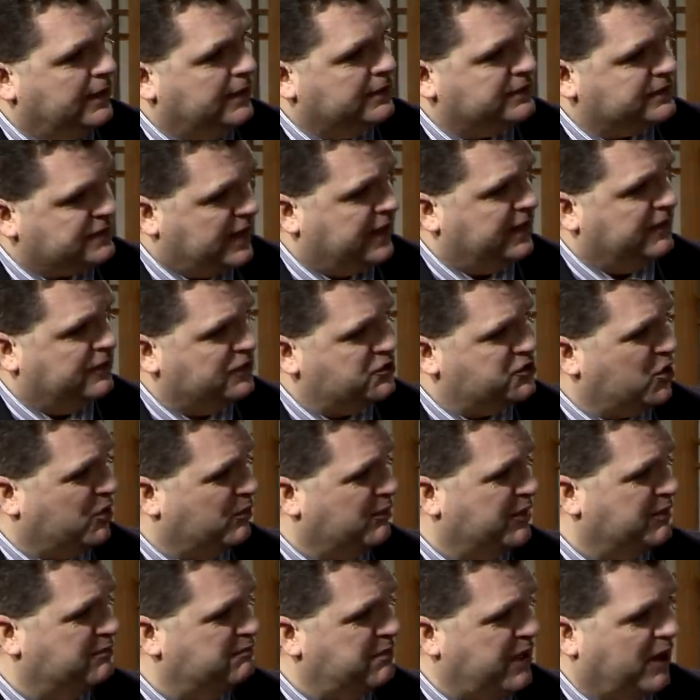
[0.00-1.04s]
say, the
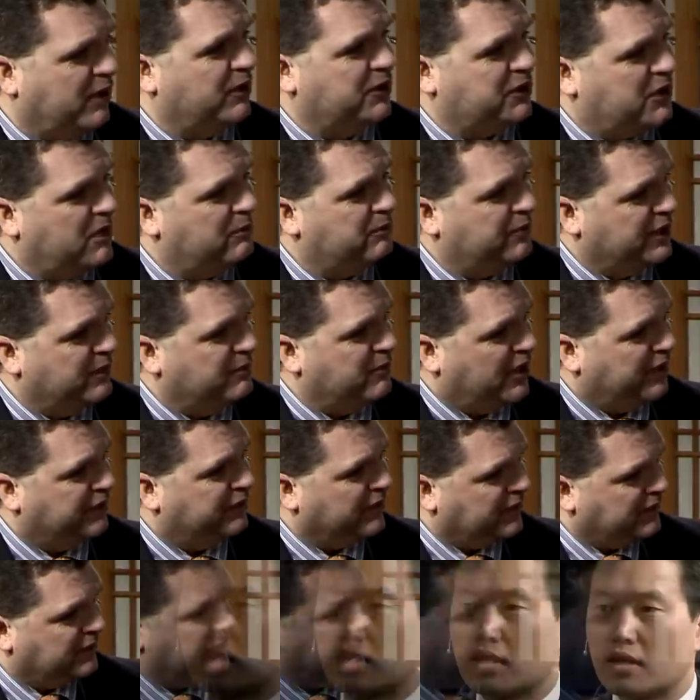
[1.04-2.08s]
German parent company might
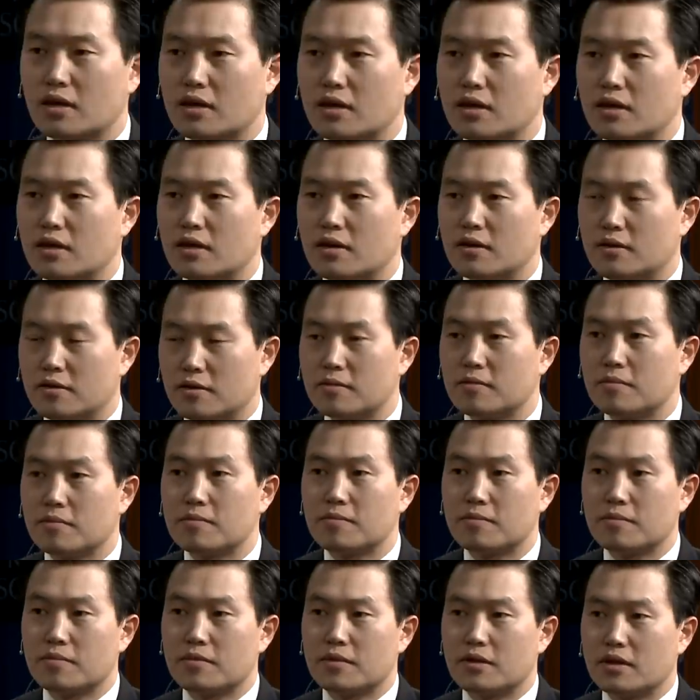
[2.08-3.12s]
think of that or
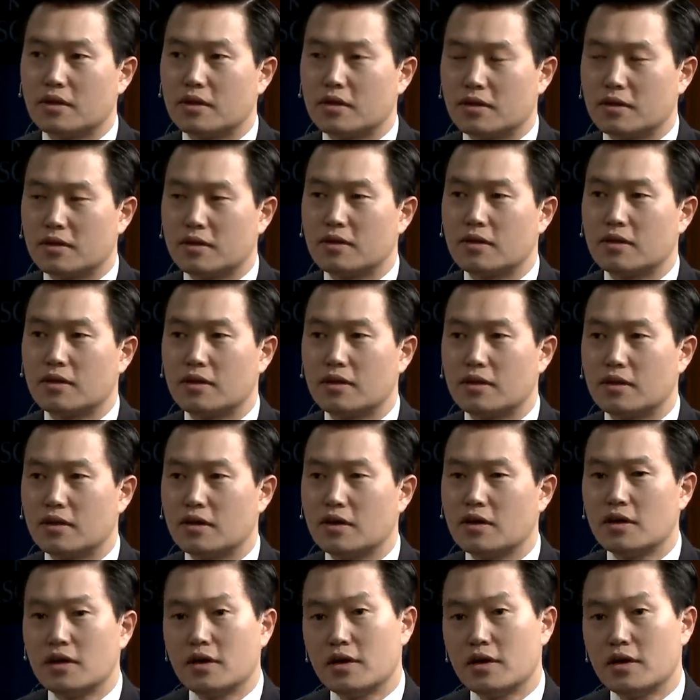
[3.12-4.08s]
the enforcement question.